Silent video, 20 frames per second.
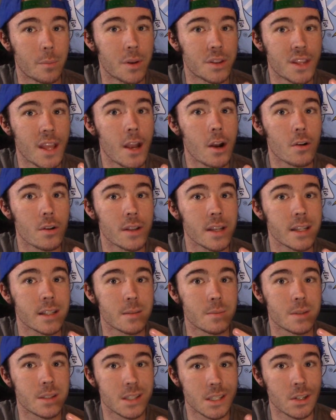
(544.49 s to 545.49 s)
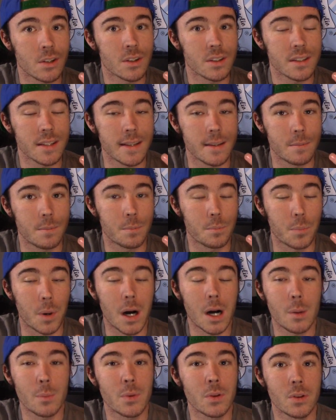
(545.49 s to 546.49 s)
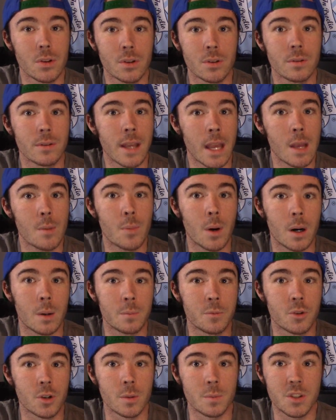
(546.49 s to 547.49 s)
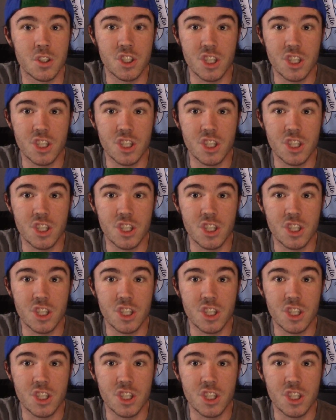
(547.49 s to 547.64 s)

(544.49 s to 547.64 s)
but they are some seriously popular K-pop groups.